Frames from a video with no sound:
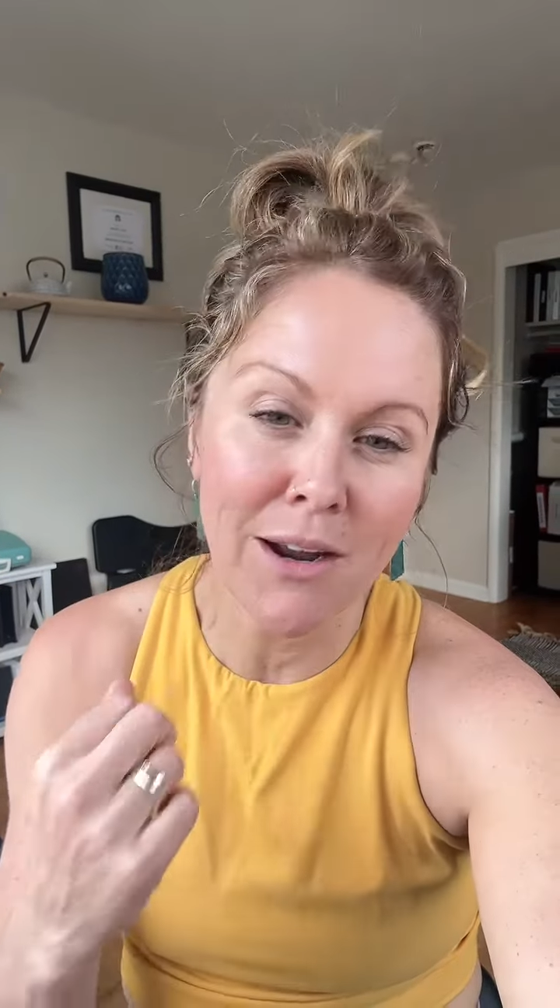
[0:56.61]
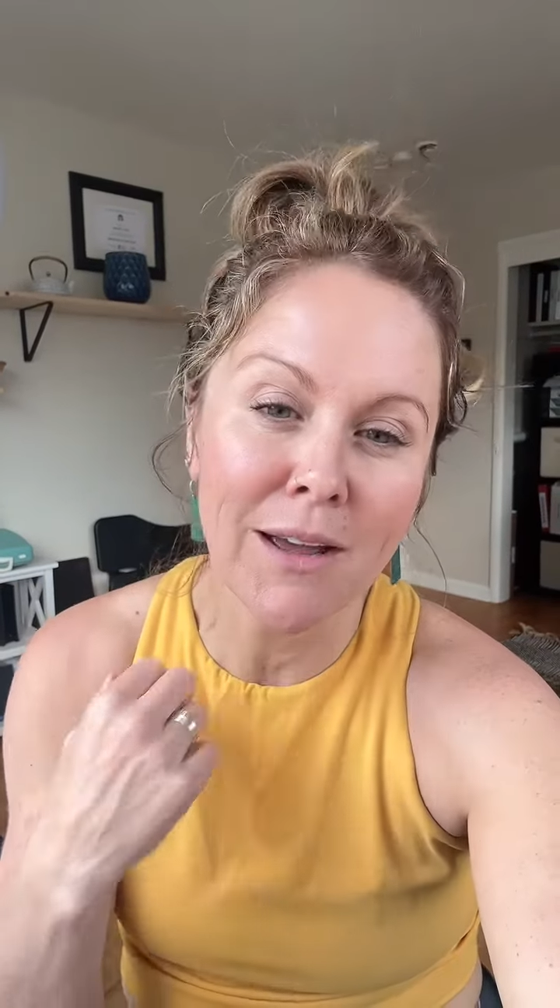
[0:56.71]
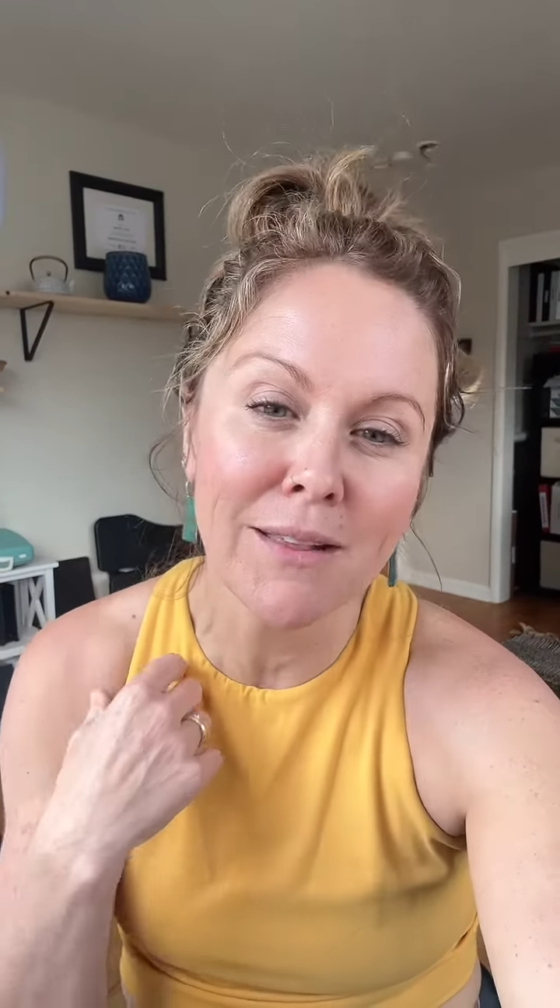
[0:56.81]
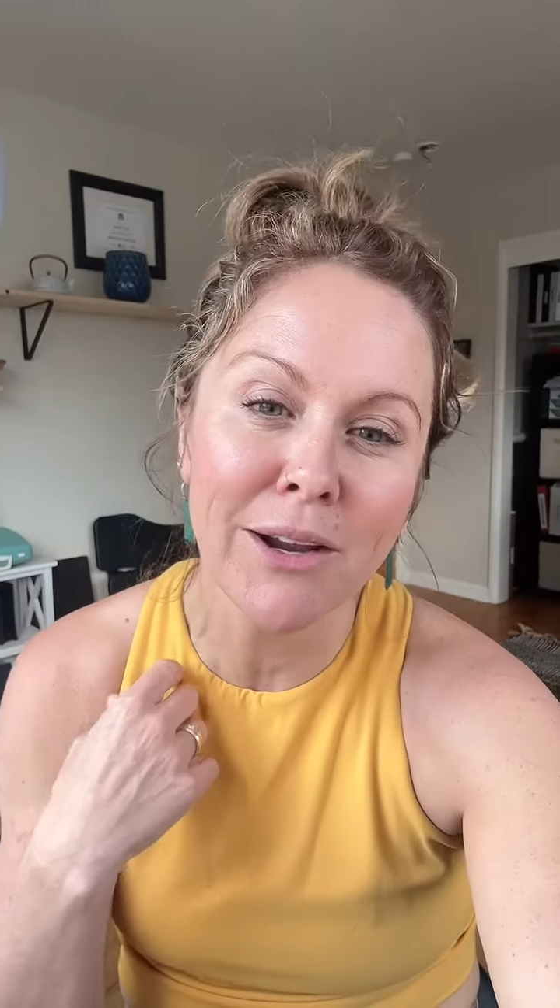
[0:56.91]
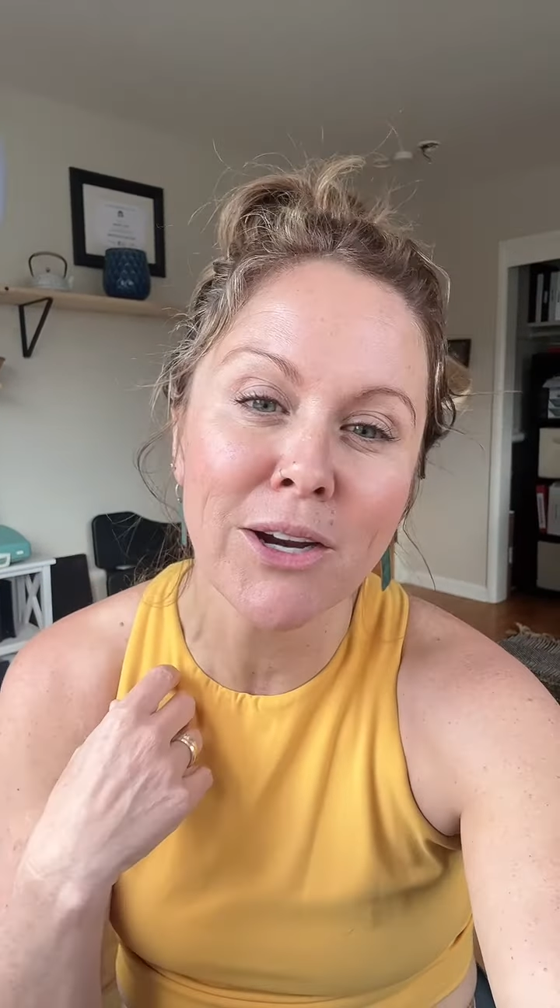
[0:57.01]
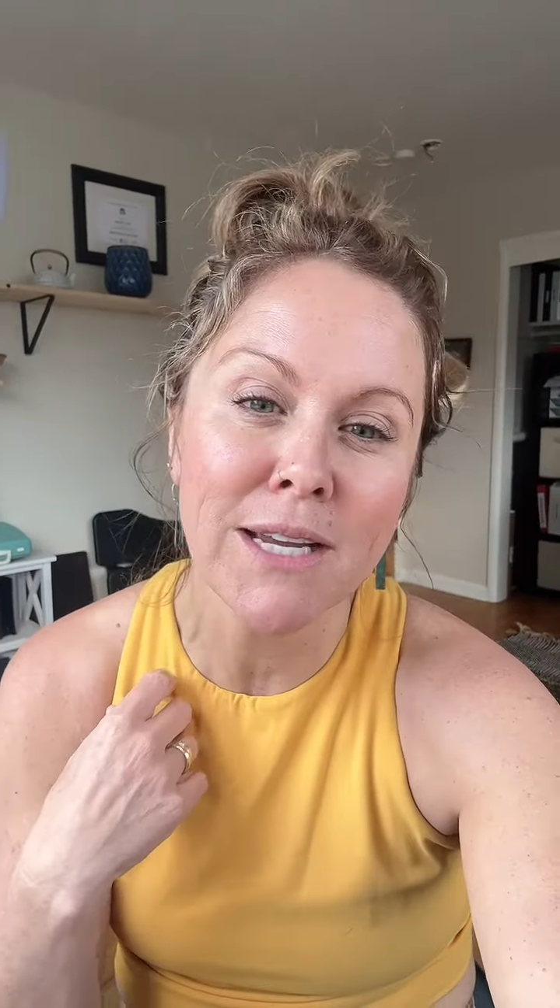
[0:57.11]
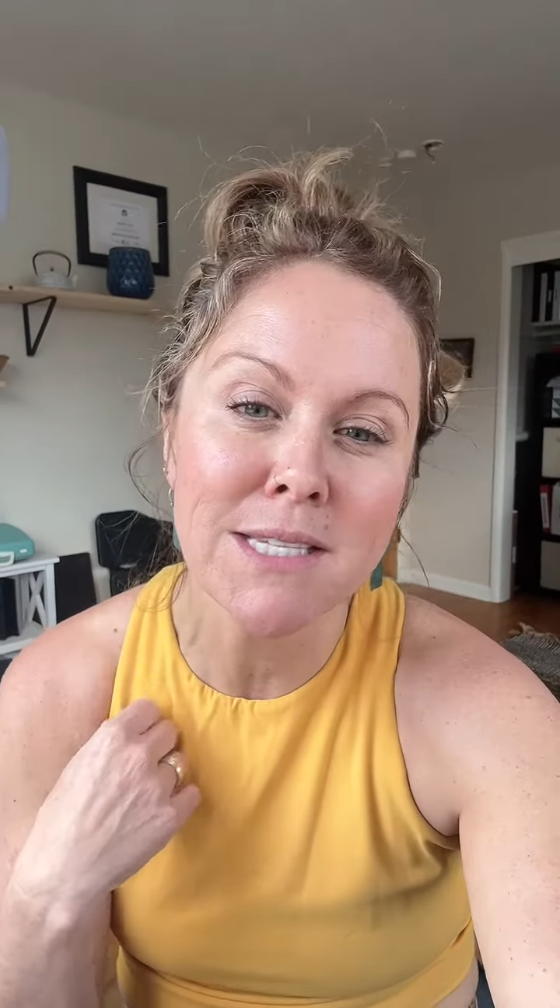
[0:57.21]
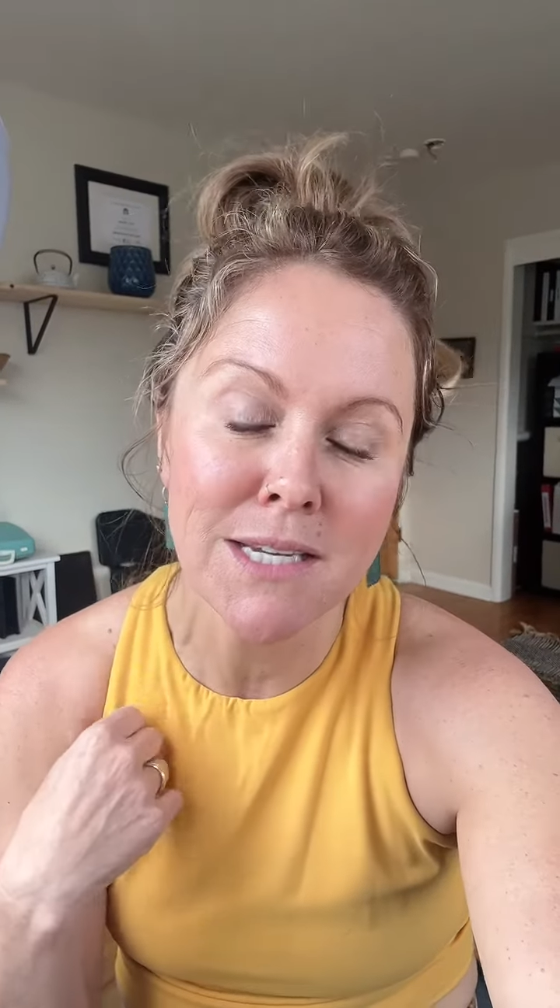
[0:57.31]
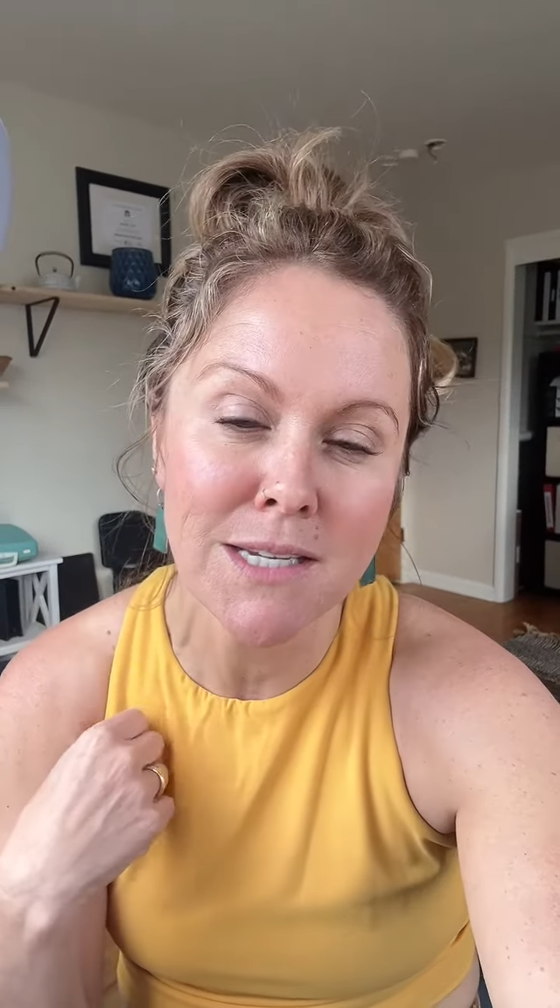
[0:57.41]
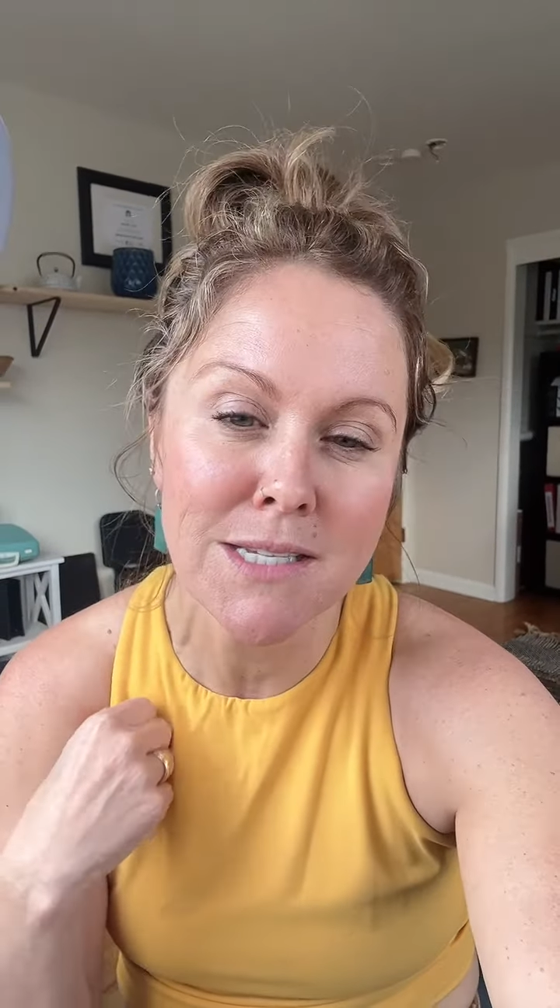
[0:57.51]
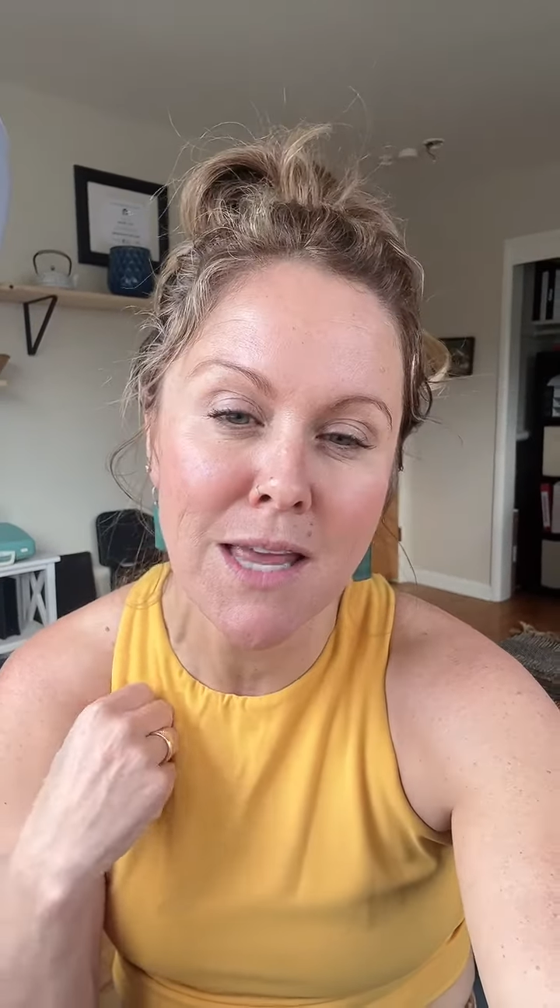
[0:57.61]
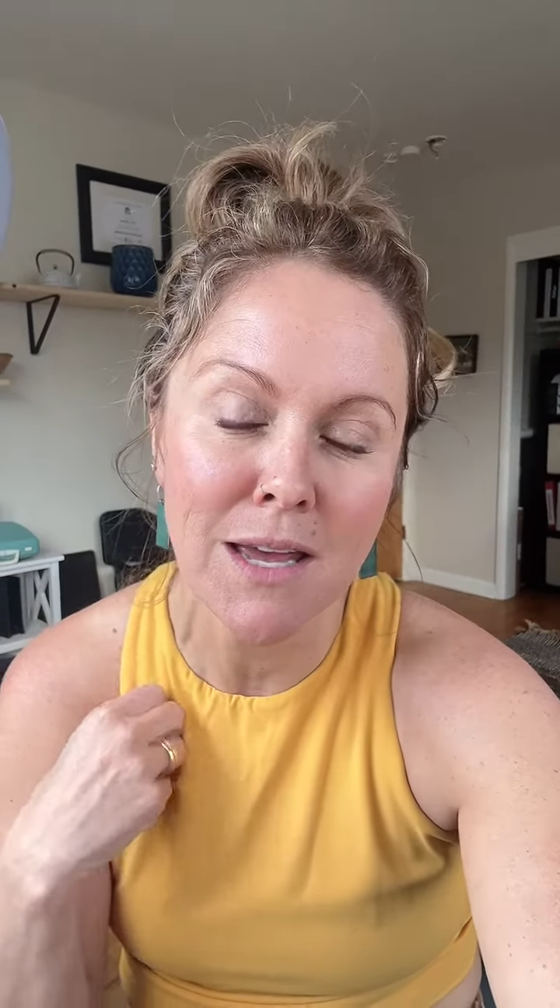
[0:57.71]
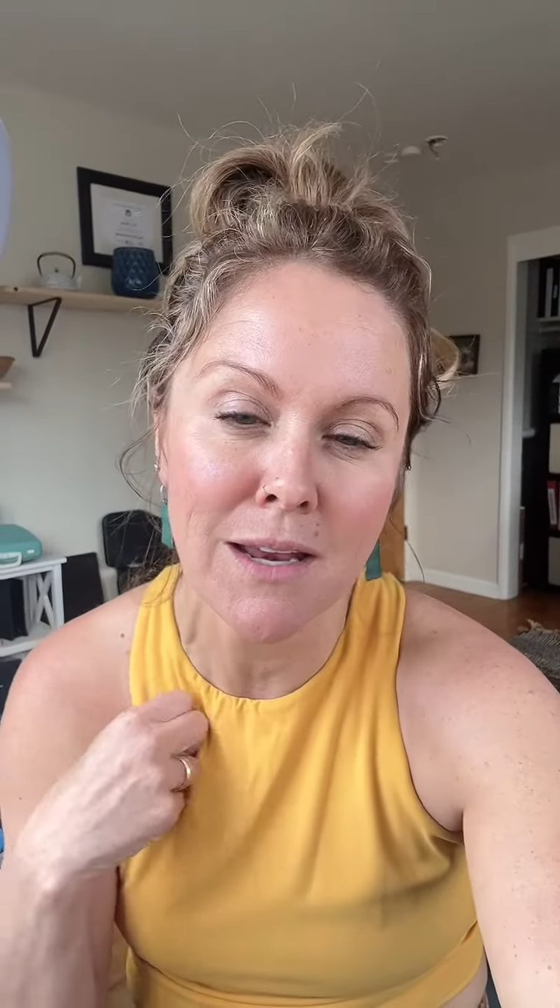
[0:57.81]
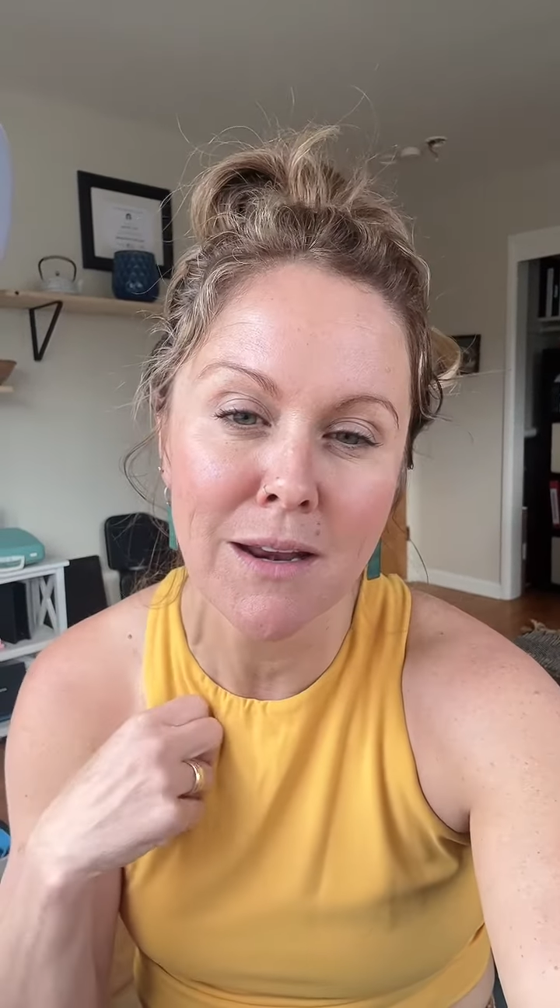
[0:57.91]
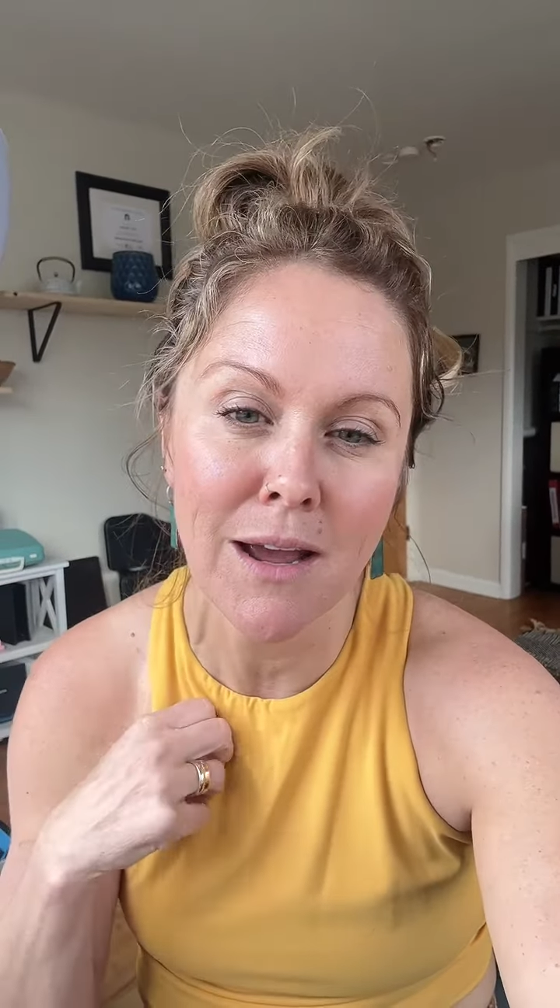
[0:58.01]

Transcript: hilarious it is that